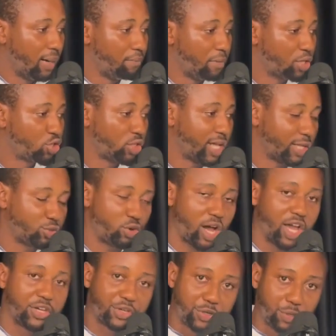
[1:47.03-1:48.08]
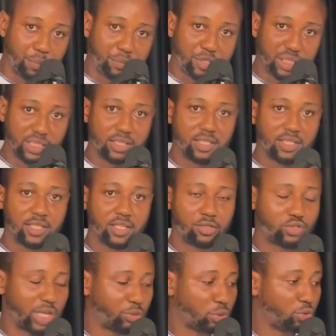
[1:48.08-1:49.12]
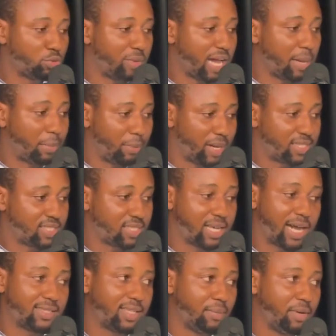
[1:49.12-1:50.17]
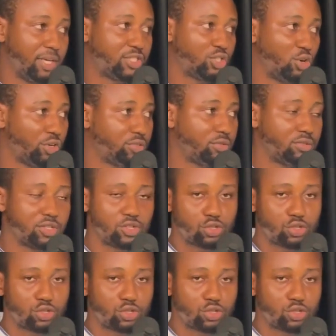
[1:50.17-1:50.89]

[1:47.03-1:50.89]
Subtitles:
make sure that you are equipped so that when you want to buy a property and they mention